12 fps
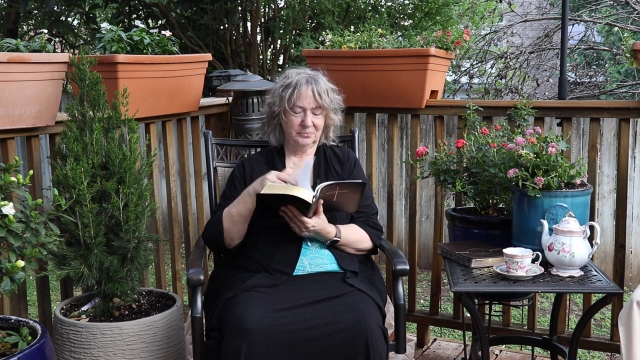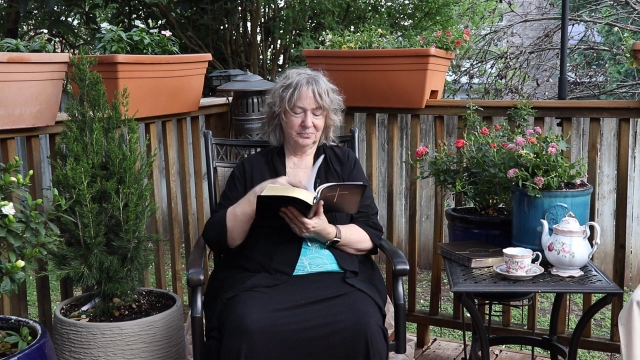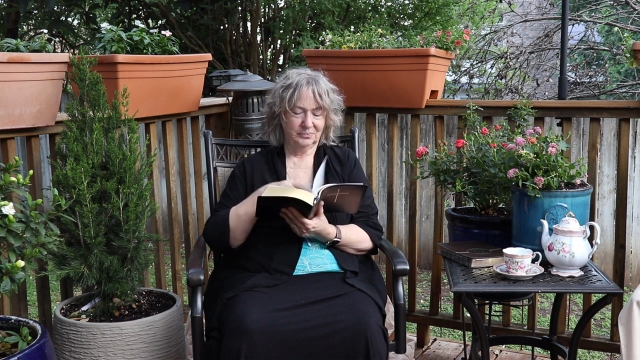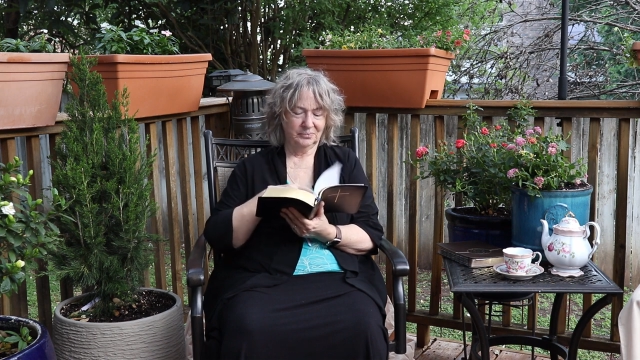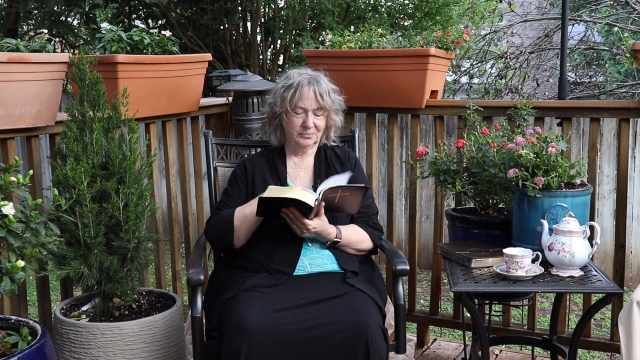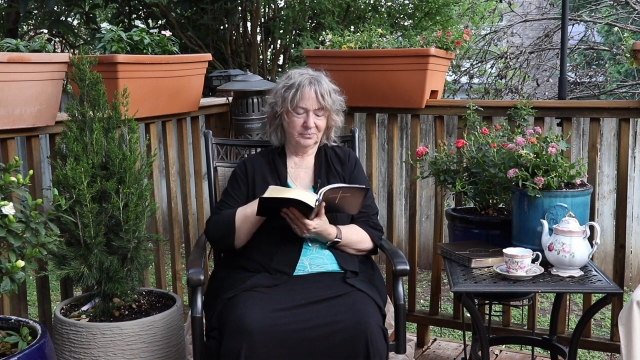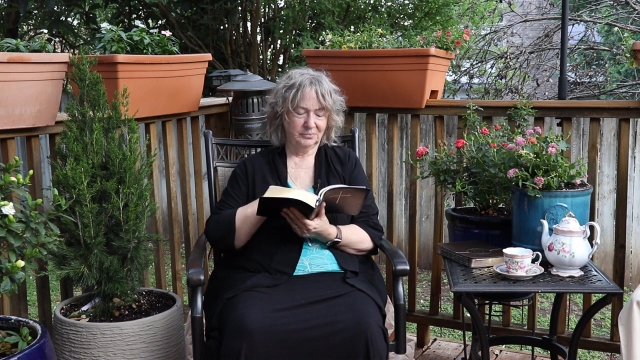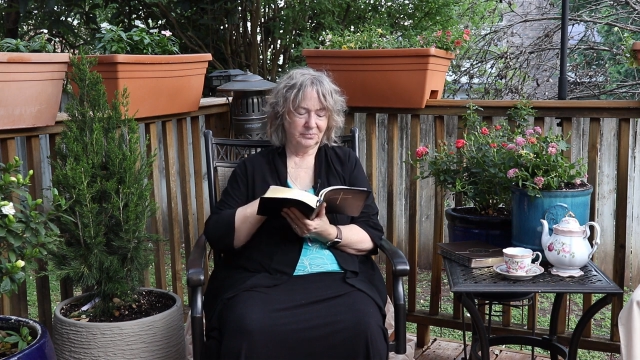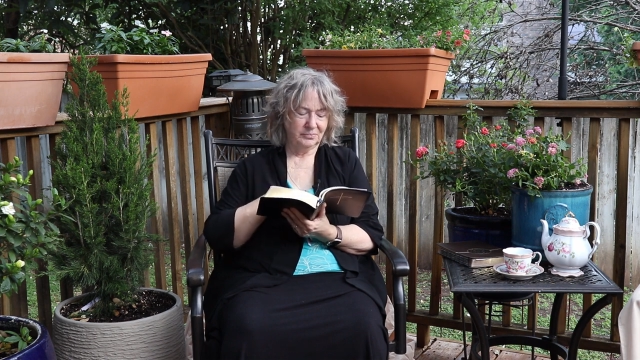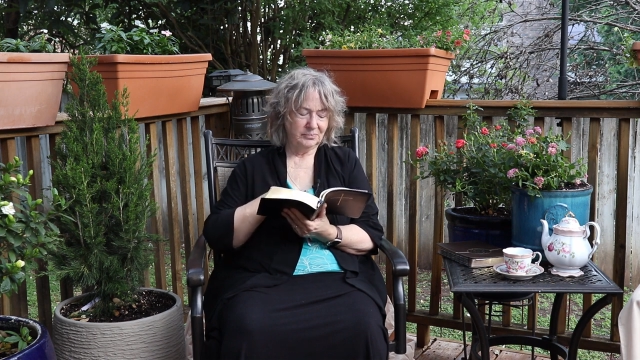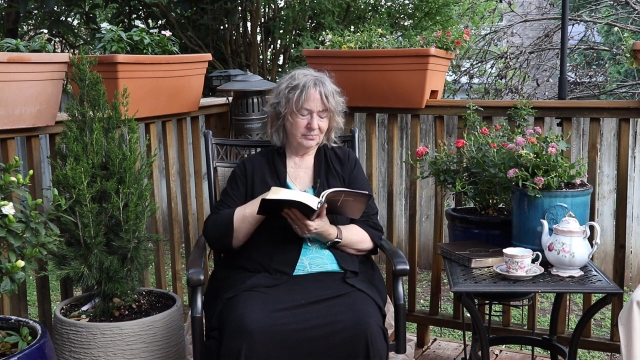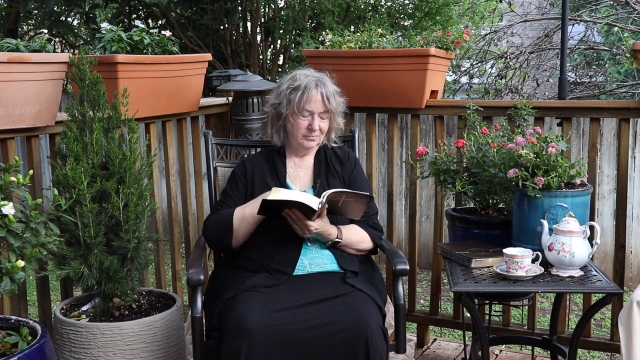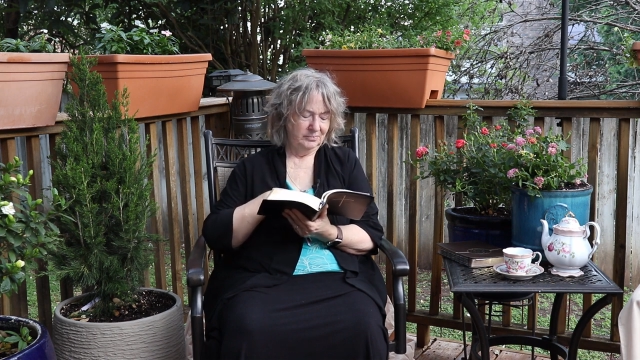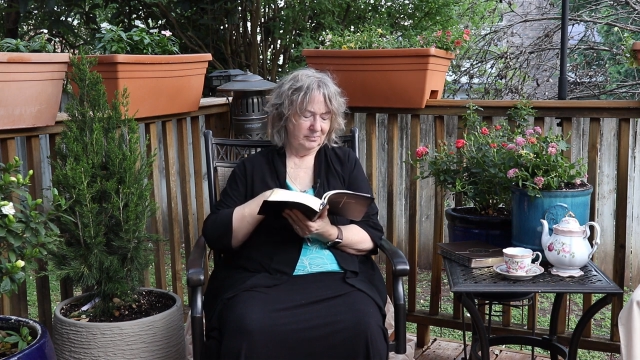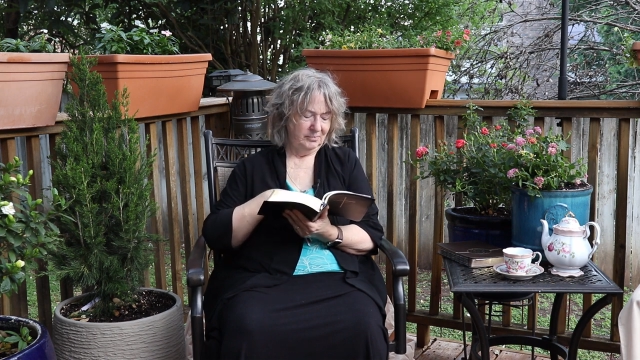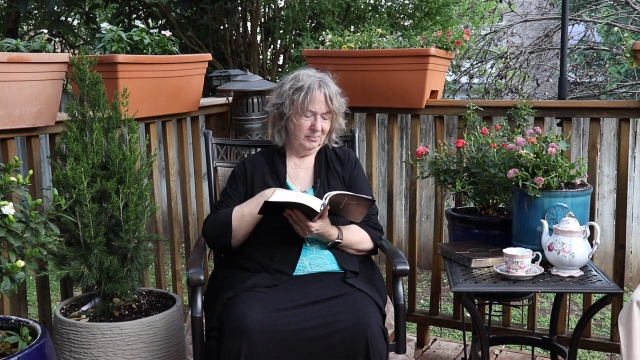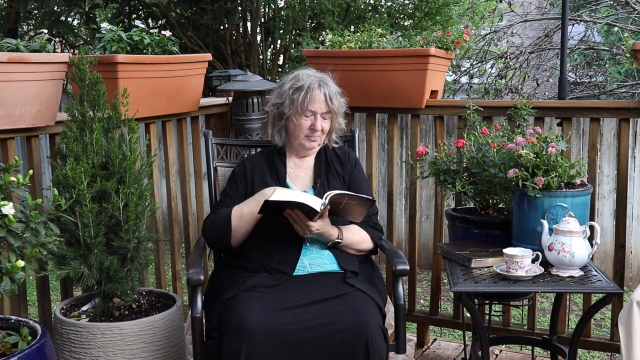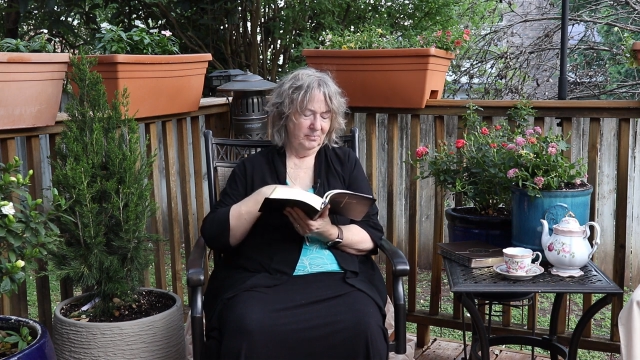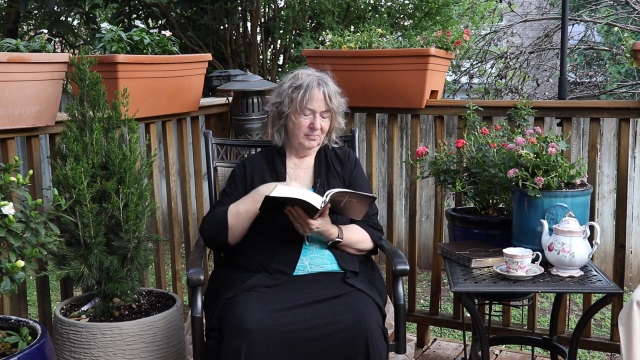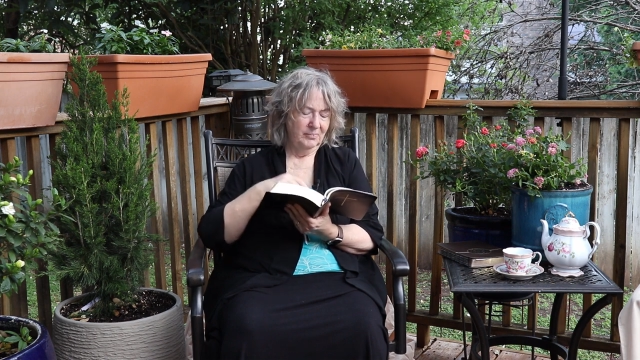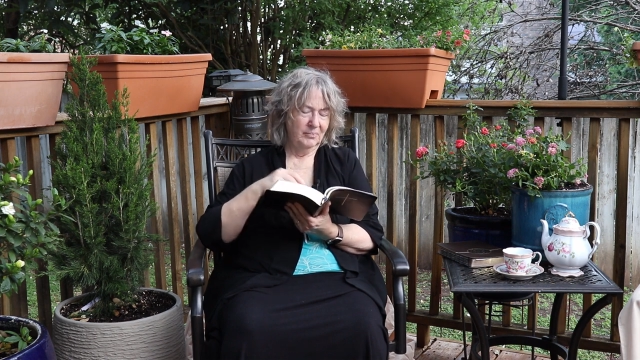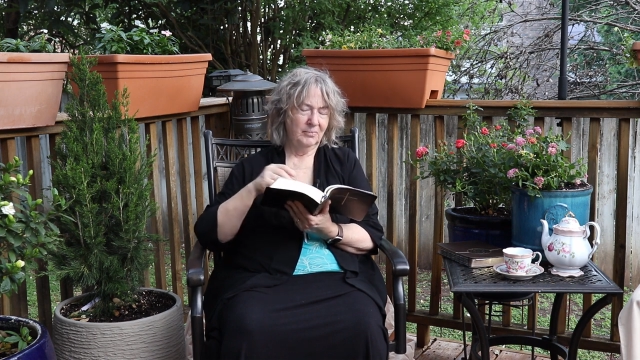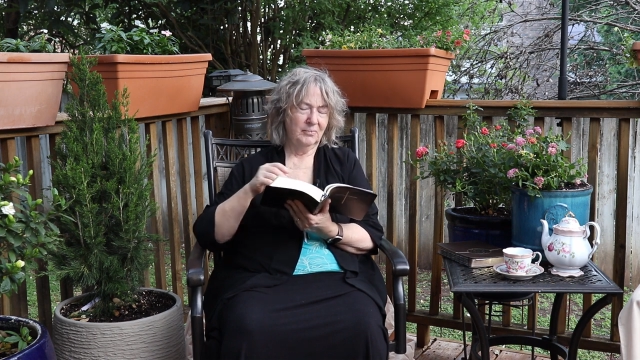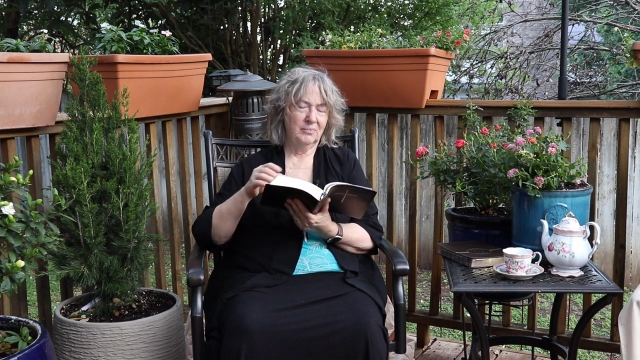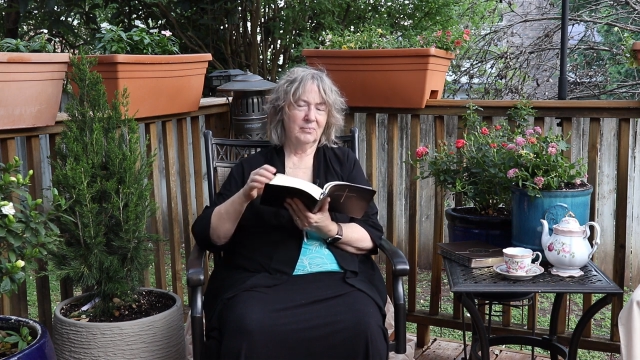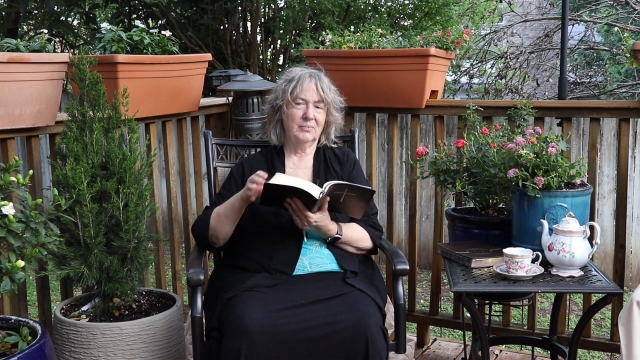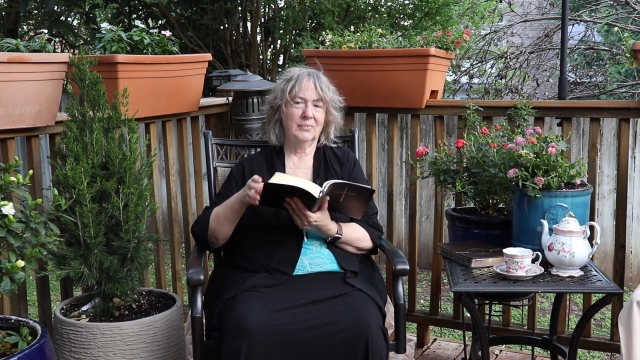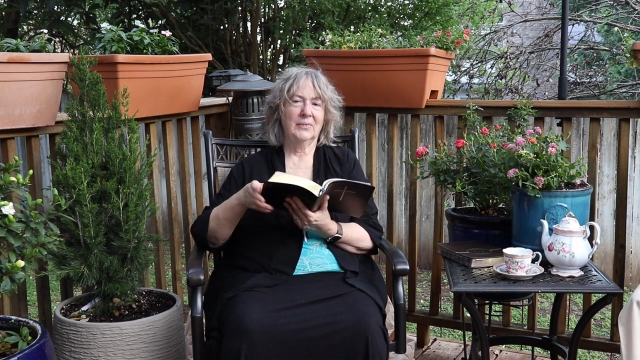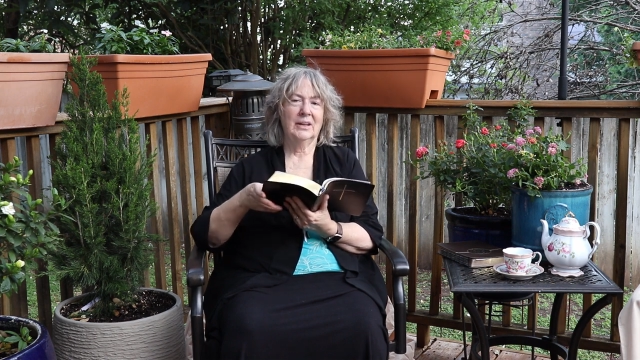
No one is speaking in this clip.